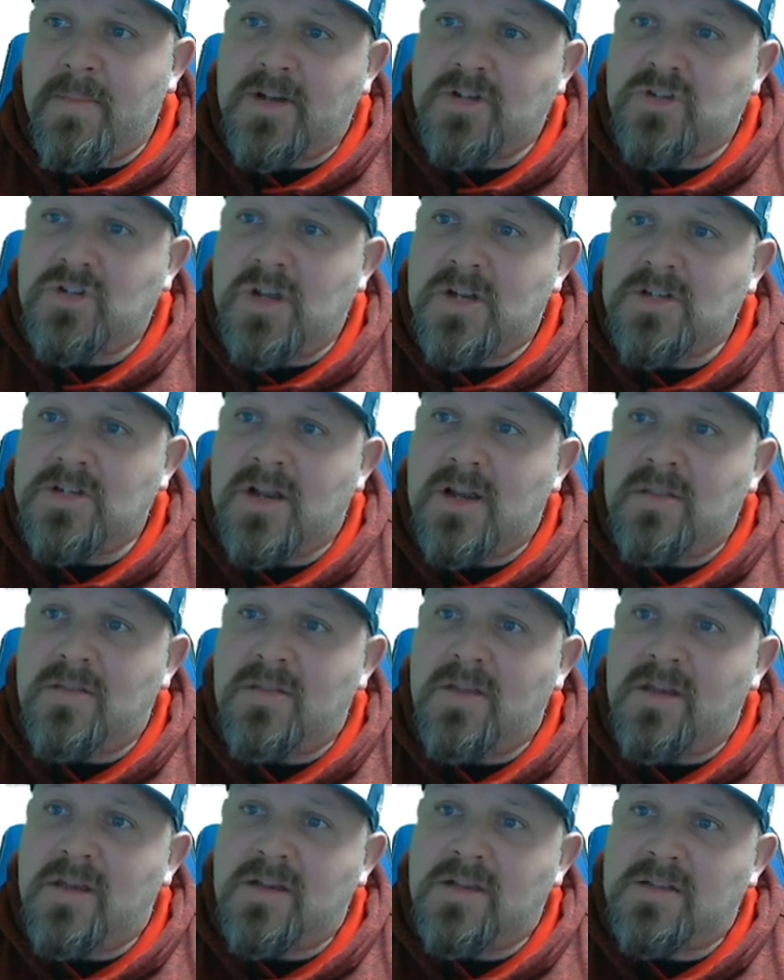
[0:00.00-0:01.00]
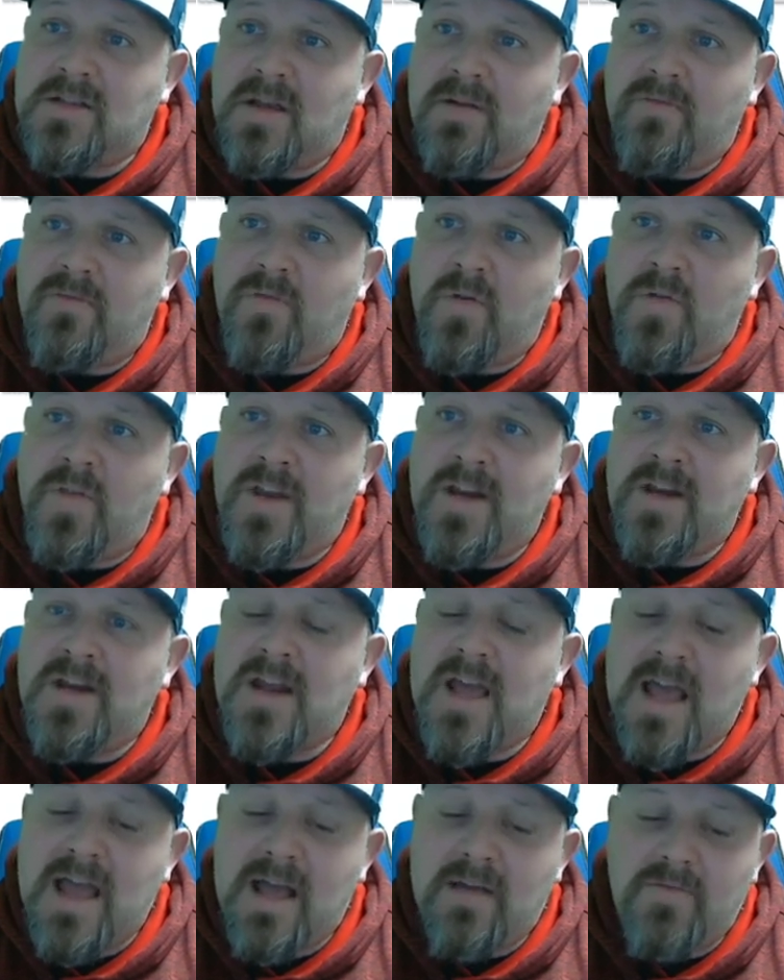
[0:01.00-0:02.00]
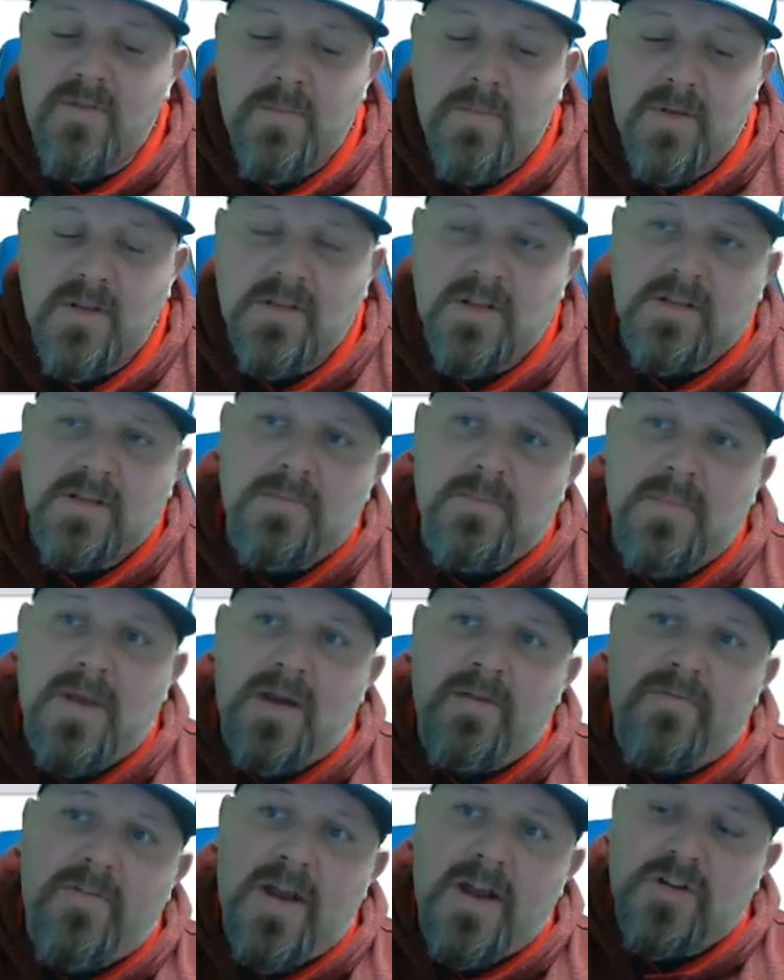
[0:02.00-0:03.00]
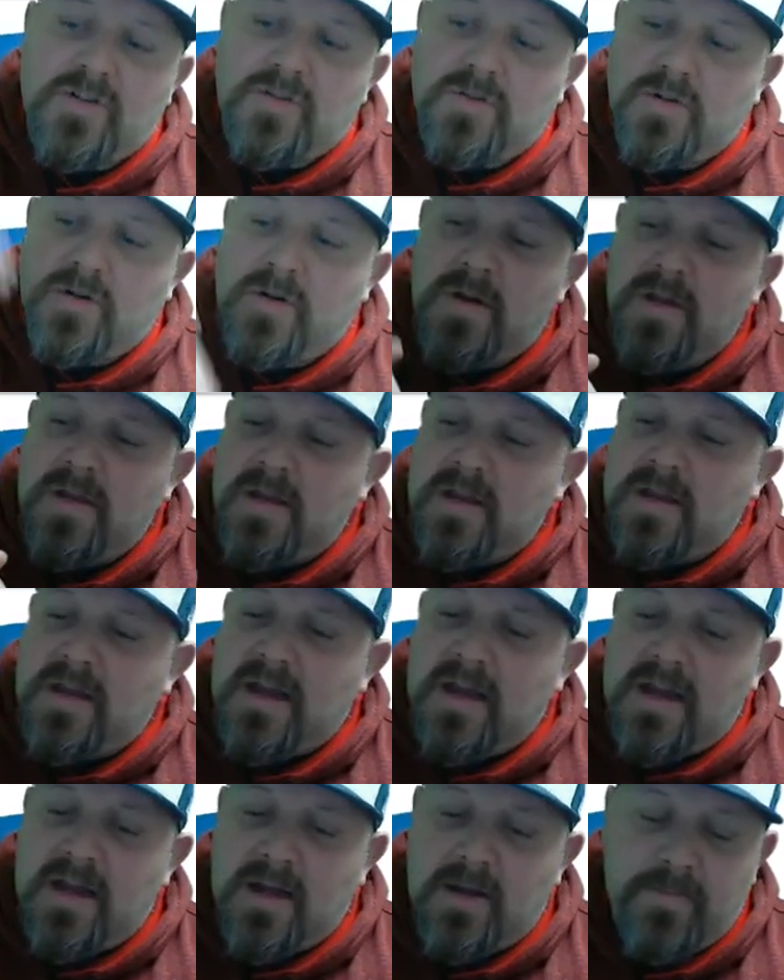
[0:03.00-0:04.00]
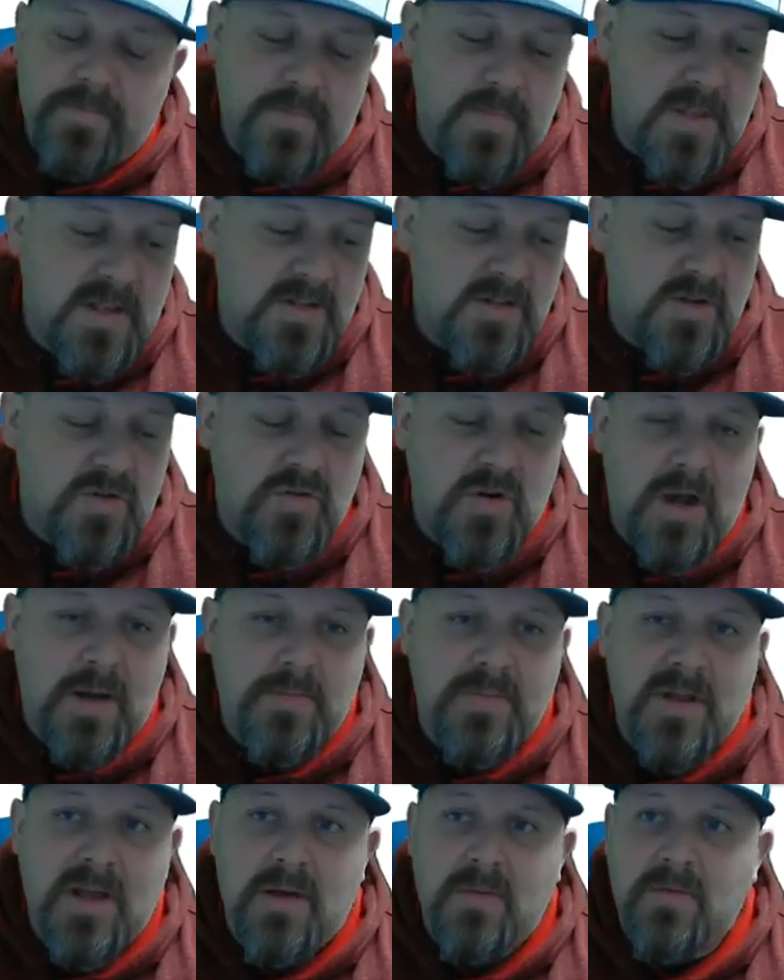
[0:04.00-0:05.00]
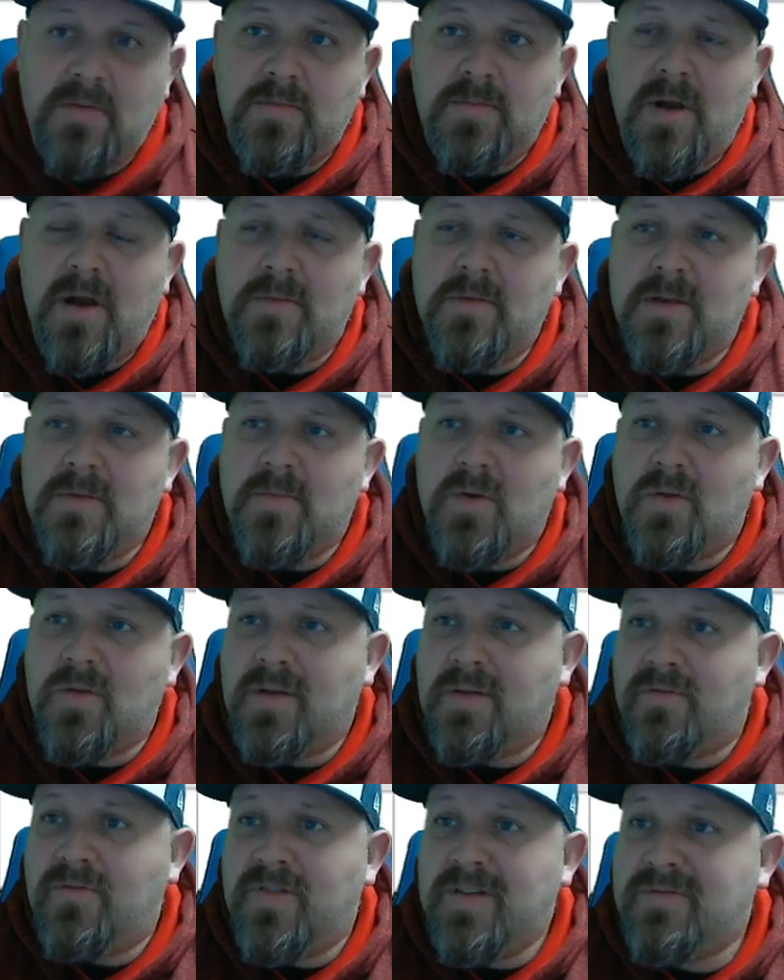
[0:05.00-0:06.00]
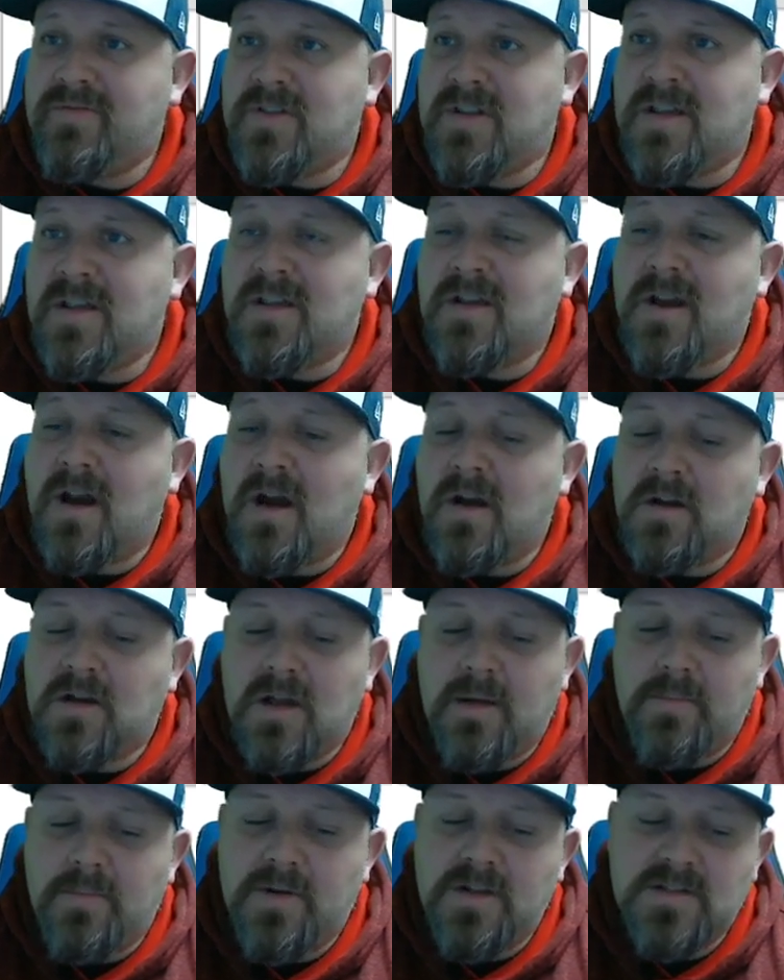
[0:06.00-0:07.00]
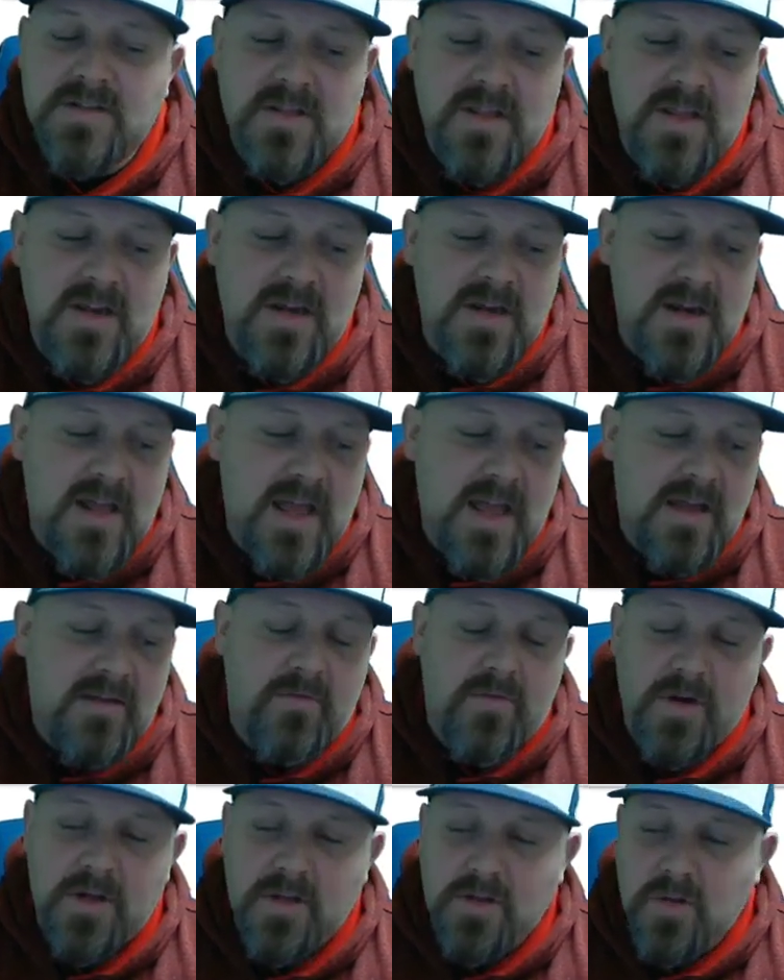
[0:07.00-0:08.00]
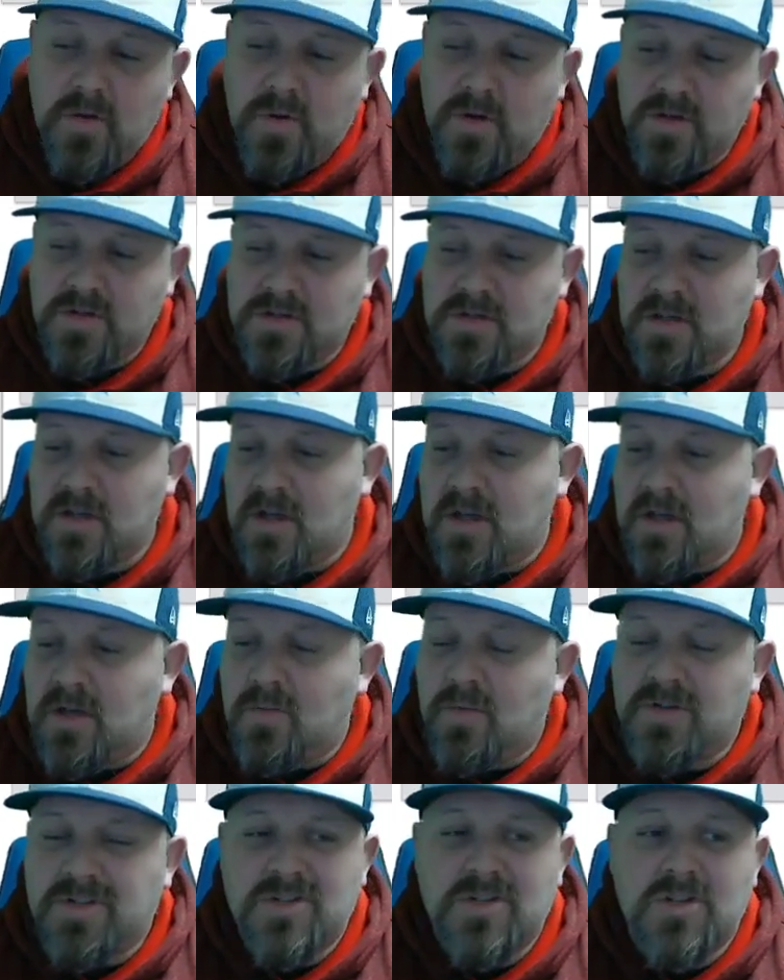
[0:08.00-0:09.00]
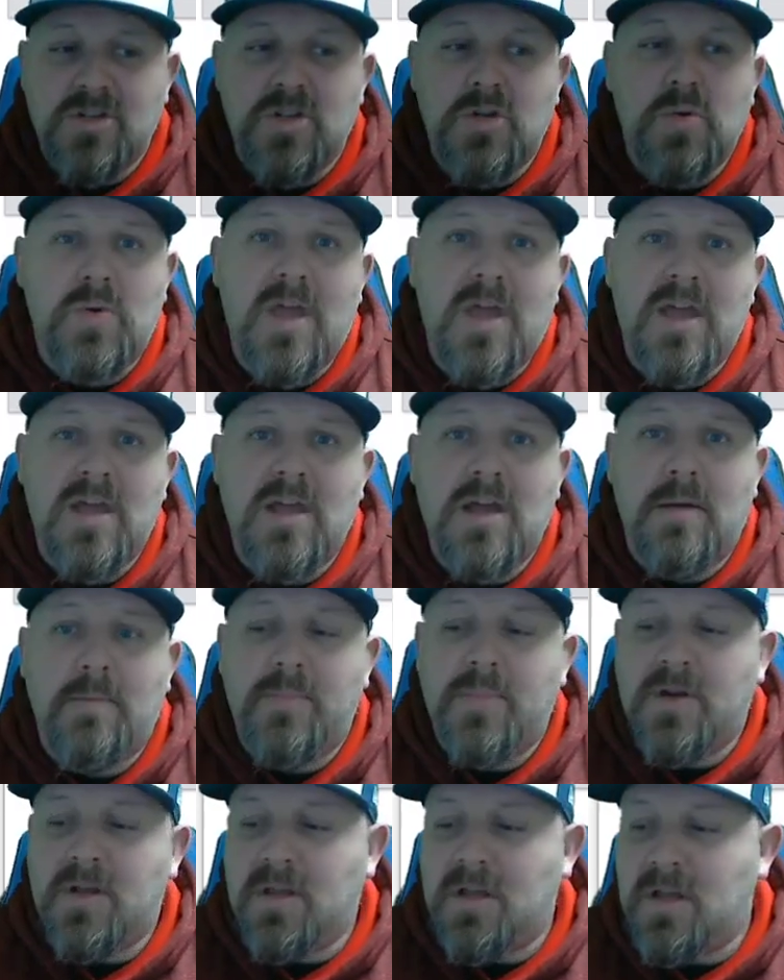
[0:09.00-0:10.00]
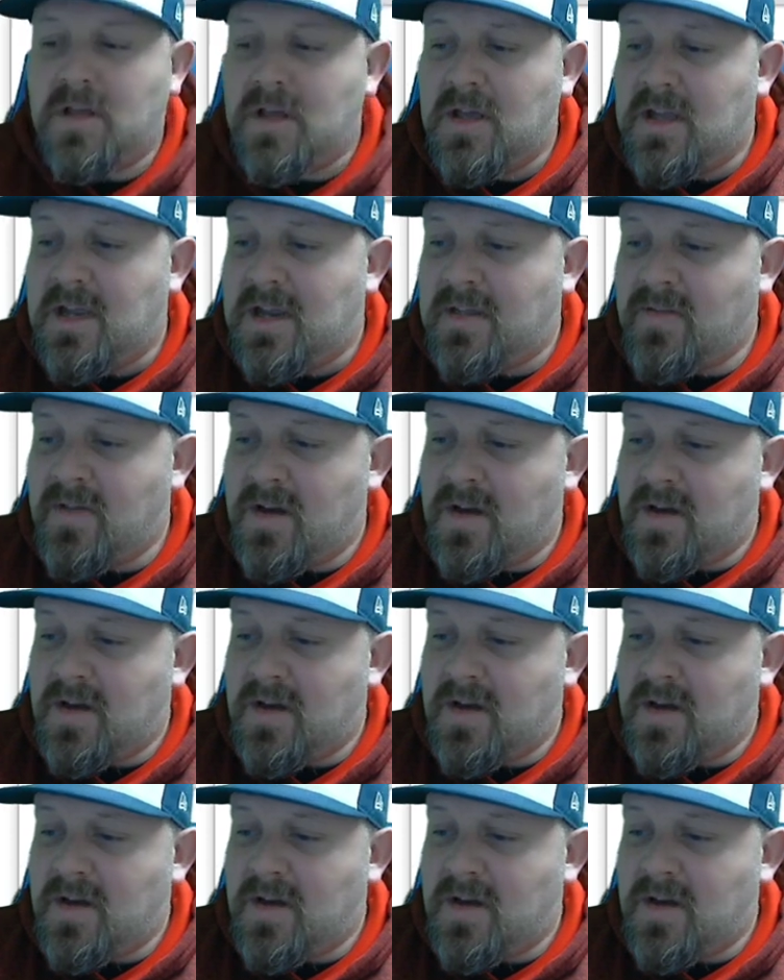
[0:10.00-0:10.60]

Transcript: not changing anything except for they didn't have the manufacturer. It's a drop down with probably about like 15 card companies, and they didn't have Ring Lords, which is a UK company, and they